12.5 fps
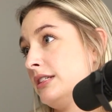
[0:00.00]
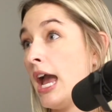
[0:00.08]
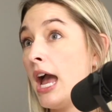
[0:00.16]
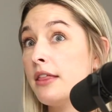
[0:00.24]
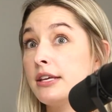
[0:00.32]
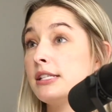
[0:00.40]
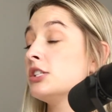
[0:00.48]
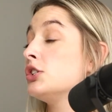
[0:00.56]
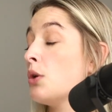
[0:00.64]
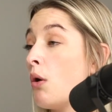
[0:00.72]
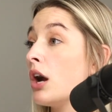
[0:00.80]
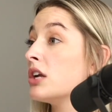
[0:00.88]
Yeah, this is
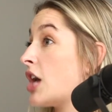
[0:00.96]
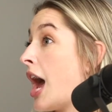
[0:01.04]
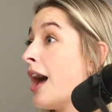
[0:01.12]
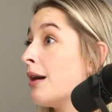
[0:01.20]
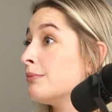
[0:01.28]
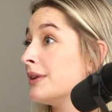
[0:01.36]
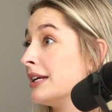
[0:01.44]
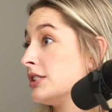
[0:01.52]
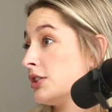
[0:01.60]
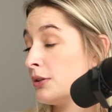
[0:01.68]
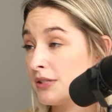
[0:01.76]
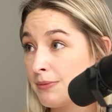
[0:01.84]
your job.
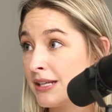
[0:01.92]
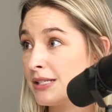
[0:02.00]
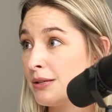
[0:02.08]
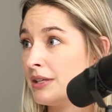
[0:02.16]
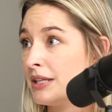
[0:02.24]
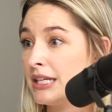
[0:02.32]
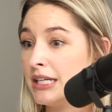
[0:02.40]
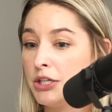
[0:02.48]
It's your responsibility.